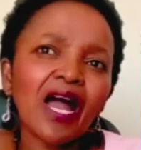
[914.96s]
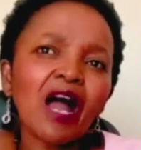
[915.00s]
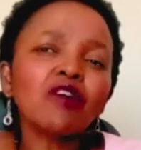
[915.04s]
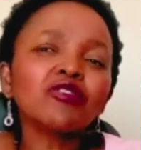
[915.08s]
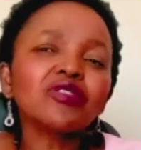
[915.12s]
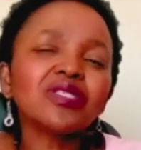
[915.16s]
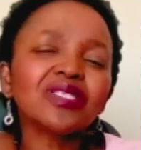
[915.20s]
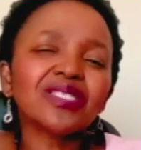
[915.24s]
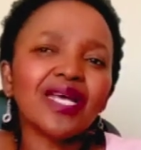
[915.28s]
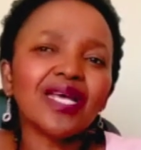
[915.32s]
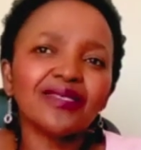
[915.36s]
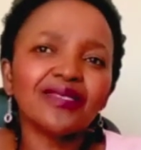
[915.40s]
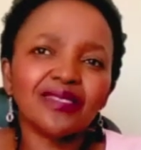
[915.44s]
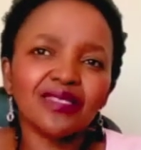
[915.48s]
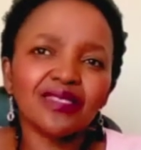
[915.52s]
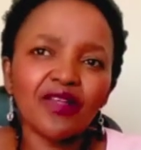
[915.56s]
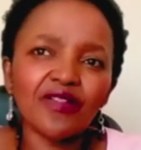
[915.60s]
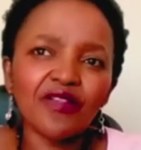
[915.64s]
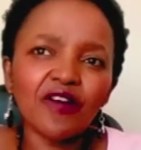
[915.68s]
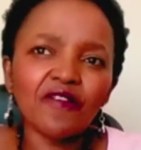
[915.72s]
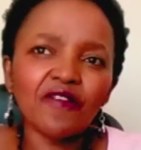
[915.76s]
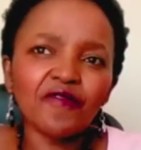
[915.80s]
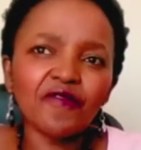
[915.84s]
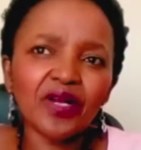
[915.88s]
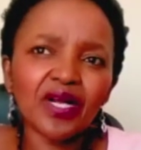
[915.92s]
outside South
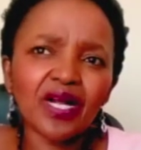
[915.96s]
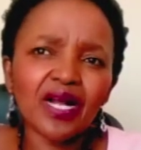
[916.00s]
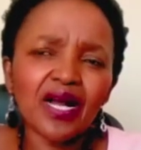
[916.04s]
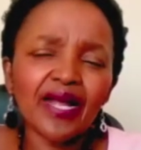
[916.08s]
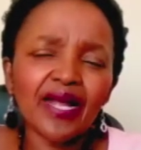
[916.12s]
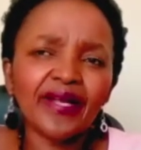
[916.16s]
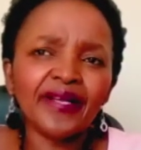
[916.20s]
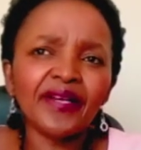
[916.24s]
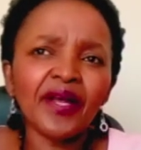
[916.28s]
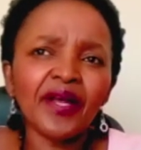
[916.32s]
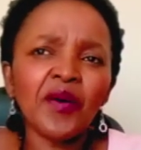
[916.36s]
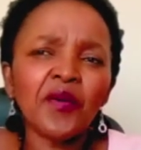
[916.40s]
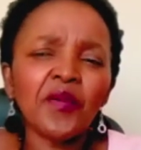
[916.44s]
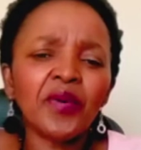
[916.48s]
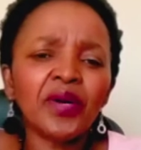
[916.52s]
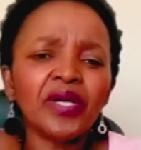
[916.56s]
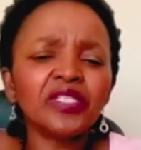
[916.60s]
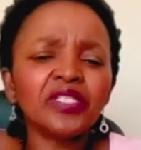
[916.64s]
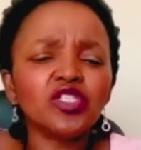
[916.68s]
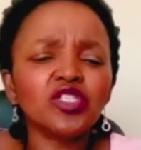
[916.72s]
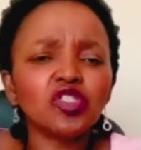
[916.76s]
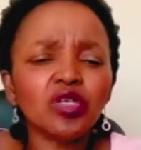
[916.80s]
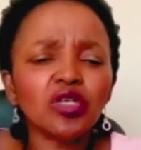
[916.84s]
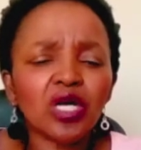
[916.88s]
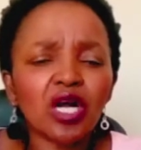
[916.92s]
Africa, and I
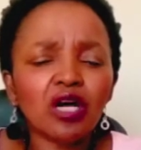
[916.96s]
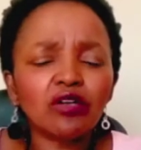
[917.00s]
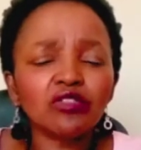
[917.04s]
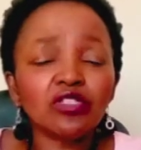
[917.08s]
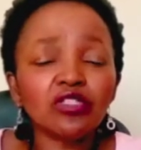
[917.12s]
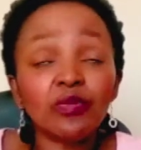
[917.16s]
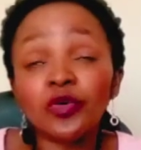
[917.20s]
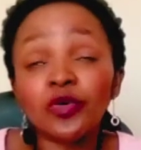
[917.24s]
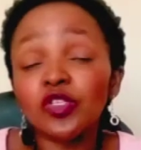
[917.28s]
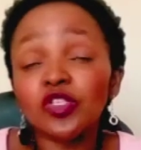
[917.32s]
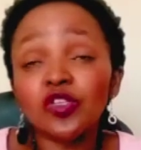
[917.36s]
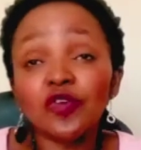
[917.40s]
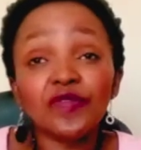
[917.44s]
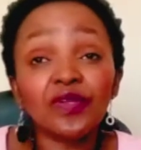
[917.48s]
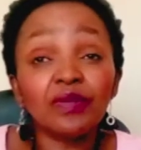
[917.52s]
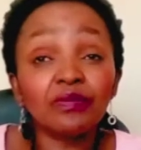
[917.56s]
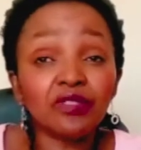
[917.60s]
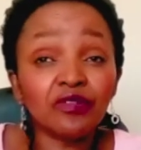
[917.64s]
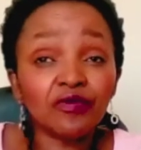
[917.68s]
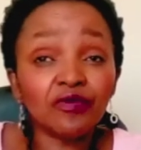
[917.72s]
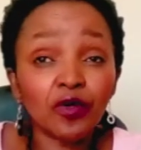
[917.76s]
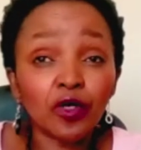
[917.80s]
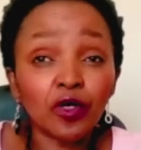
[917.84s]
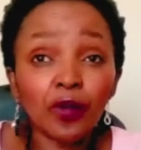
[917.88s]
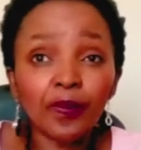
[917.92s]
went to countries, most of them
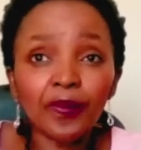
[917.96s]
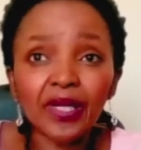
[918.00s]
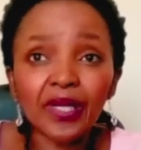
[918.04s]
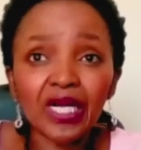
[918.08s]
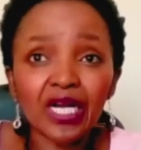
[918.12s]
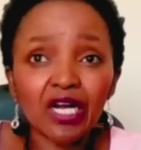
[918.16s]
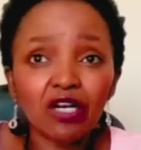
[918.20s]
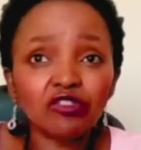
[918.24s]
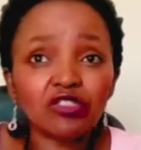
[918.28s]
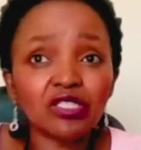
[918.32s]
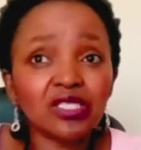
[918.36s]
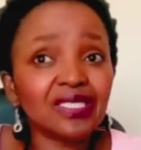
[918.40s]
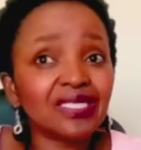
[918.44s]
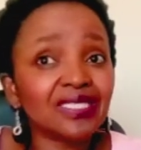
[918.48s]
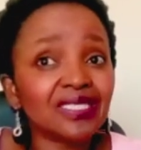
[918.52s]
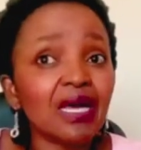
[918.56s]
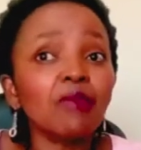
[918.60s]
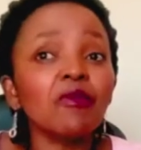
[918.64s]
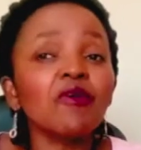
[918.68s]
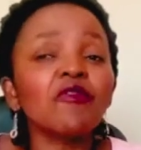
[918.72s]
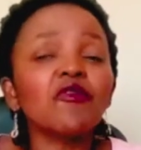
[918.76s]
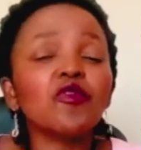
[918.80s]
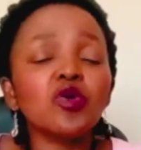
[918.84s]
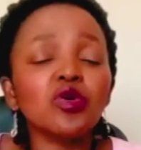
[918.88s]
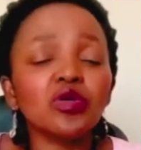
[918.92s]
developing countries,
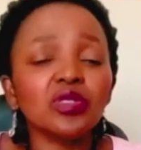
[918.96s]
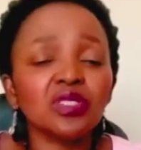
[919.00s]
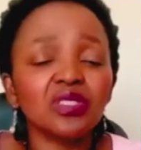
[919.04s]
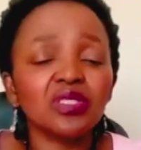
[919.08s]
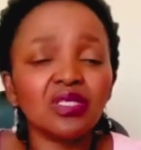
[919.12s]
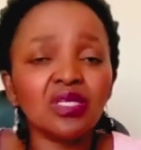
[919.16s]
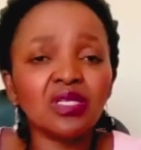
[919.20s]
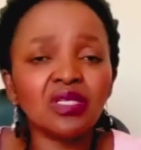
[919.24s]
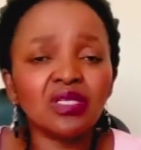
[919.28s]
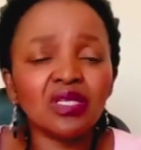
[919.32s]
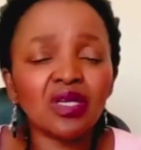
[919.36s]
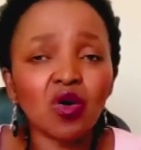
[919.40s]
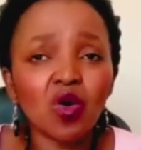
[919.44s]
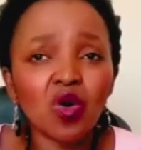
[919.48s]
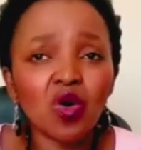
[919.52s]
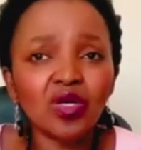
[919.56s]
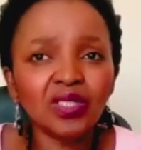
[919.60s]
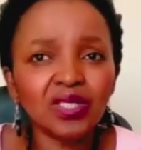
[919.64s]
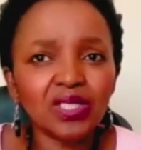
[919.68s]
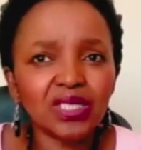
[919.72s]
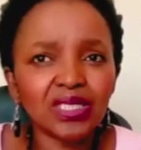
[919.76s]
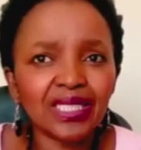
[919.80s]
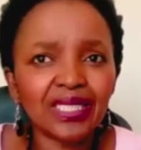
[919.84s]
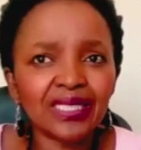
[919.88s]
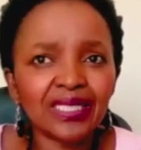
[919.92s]
some, of course, in the
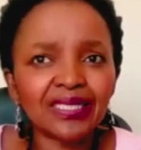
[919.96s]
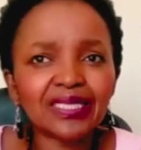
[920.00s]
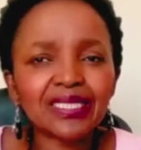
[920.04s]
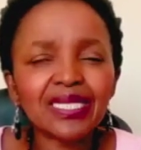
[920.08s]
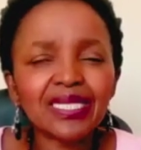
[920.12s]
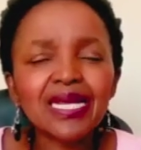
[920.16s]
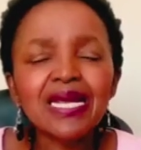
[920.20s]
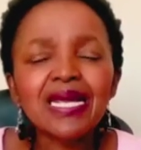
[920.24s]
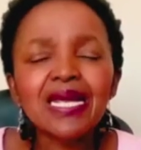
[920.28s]
continent,